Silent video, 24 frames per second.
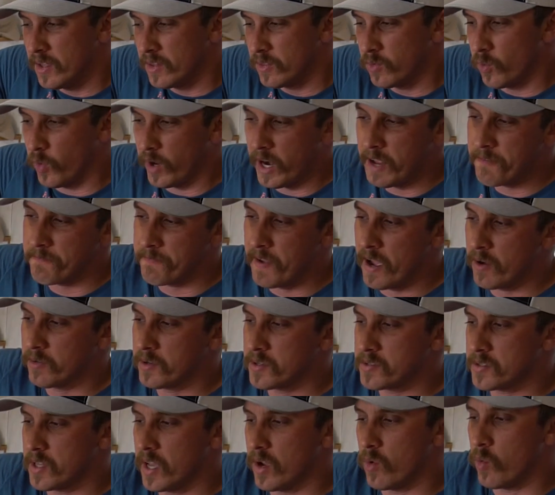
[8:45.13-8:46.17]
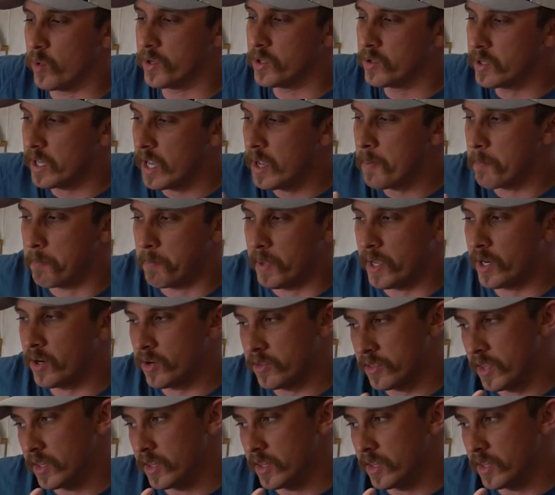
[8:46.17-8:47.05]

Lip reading: what I found is that when you get bigger